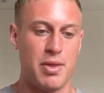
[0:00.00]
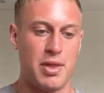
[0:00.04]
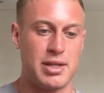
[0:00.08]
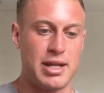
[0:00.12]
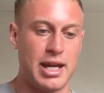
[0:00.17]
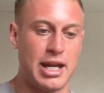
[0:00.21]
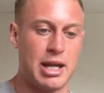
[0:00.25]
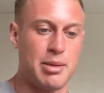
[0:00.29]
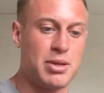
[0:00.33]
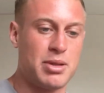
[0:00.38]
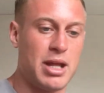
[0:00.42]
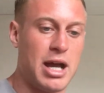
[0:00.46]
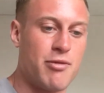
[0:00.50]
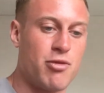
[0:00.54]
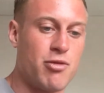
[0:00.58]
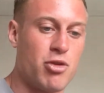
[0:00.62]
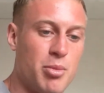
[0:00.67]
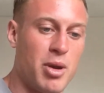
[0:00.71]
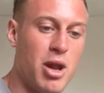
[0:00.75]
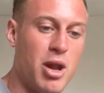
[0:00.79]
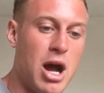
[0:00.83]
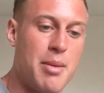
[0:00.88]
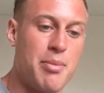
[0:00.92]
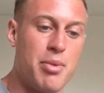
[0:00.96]
about the data
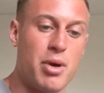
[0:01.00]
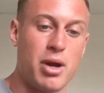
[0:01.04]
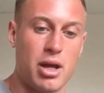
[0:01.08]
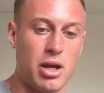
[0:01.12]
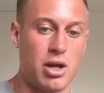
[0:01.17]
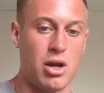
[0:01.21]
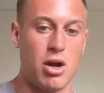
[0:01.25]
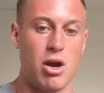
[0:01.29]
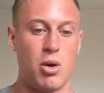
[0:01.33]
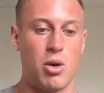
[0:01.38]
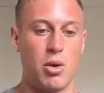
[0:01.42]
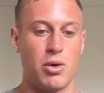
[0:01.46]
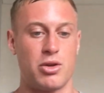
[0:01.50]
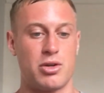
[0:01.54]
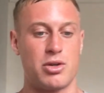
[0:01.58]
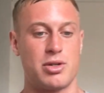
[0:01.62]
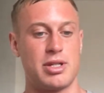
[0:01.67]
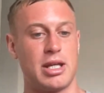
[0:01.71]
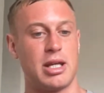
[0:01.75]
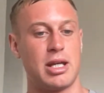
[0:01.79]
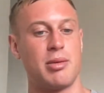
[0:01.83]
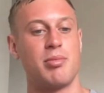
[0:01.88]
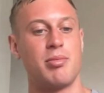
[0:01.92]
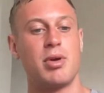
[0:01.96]
platform and hop on a call with our
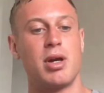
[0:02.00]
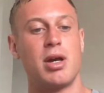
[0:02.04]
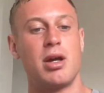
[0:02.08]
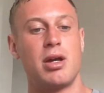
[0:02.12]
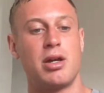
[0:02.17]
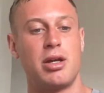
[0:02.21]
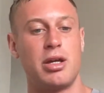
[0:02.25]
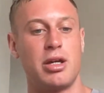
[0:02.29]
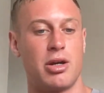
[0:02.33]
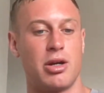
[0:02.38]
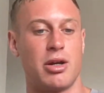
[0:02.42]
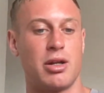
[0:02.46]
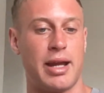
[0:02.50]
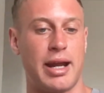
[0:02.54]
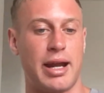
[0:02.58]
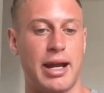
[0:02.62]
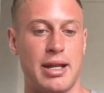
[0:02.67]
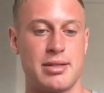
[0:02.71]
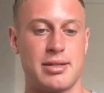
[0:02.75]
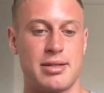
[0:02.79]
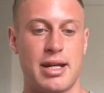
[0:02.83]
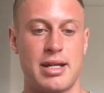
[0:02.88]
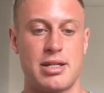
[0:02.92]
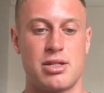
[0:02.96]
team, you can go to
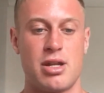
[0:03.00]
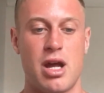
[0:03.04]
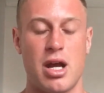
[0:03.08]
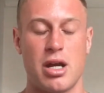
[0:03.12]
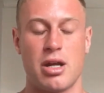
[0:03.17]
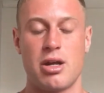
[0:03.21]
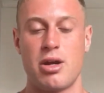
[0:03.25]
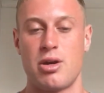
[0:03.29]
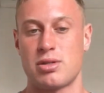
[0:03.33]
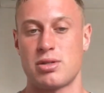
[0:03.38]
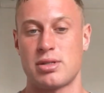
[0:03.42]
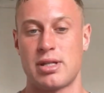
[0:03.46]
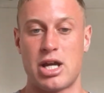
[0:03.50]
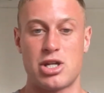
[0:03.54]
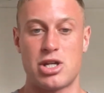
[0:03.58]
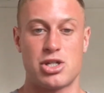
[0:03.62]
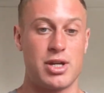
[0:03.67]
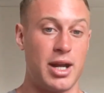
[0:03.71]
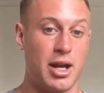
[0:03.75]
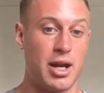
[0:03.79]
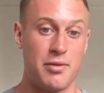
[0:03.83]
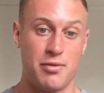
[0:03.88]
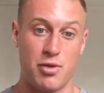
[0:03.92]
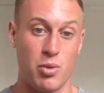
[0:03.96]

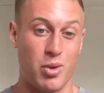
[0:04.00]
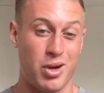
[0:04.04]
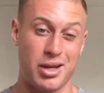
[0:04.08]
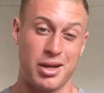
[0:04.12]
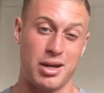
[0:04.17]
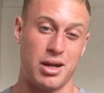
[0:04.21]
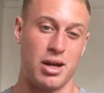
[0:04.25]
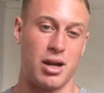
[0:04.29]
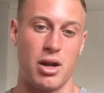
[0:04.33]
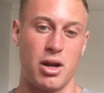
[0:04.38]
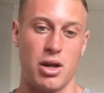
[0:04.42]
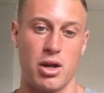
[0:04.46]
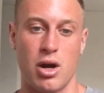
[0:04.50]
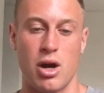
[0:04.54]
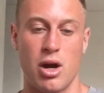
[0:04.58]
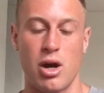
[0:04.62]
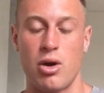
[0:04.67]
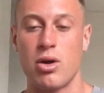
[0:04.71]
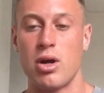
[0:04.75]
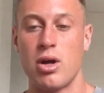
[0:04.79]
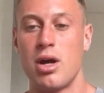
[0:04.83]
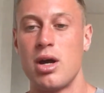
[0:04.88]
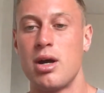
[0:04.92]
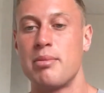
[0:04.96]
landinsights.co/data. If you want to get on a
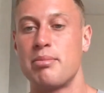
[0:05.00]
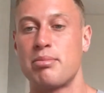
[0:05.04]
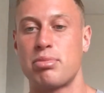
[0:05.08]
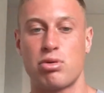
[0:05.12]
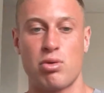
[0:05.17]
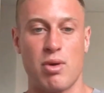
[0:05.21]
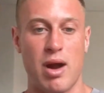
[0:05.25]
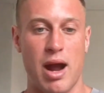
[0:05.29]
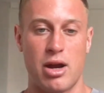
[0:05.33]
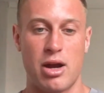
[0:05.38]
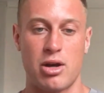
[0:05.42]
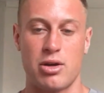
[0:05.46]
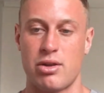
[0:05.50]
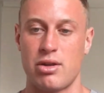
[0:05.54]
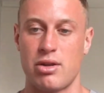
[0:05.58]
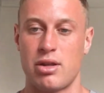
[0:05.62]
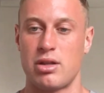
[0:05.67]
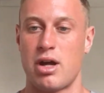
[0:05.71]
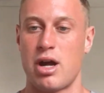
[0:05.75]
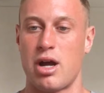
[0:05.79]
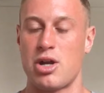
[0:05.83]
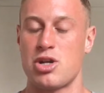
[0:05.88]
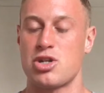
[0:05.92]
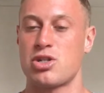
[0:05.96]
call prior to the
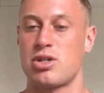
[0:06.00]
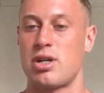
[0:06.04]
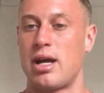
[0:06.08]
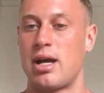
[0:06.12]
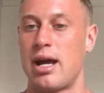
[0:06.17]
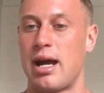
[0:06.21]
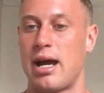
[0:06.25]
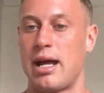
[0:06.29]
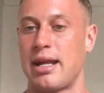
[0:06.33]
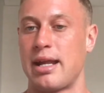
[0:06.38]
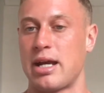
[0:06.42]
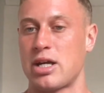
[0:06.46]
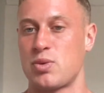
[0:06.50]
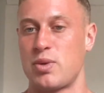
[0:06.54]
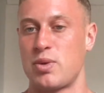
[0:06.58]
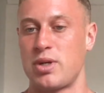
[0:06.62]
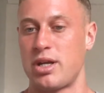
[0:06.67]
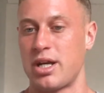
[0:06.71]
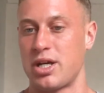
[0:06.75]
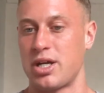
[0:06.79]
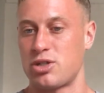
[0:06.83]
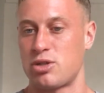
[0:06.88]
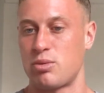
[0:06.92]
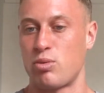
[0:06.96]
launch next
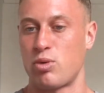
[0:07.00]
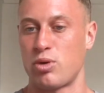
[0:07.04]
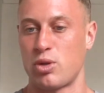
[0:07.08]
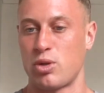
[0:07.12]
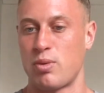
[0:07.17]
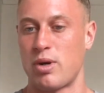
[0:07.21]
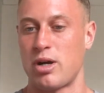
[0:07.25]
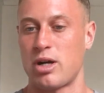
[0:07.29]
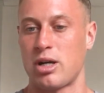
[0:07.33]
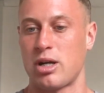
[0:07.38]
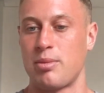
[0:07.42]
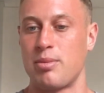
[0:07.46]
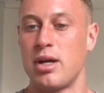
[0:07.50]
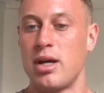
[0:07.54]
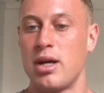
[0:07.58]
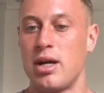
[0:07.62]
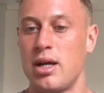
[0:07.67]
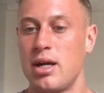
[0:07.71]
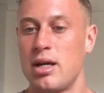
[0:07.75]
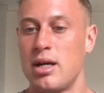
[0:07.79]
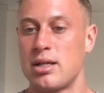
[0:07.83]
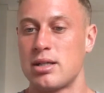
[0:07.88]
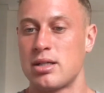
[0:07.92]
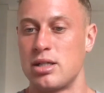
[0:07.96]
week, you guys are more than welcome
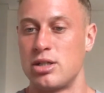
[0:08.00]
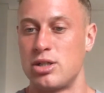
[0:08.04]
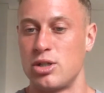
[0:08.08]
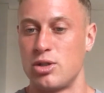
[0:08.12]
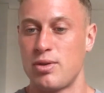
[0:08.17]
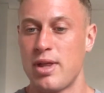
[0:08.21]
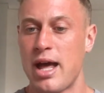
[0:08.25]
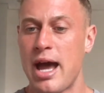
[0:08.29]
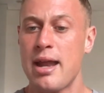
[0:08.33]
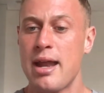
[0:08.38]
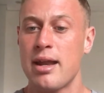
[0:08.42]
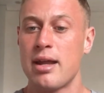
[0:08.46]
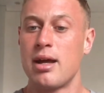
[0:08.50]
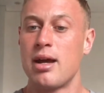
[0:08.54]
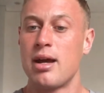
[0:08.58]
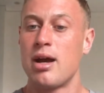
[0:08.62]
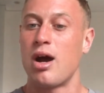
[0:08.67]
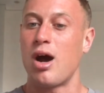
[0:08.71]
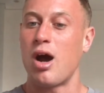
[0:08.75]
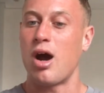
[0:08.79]
to do that.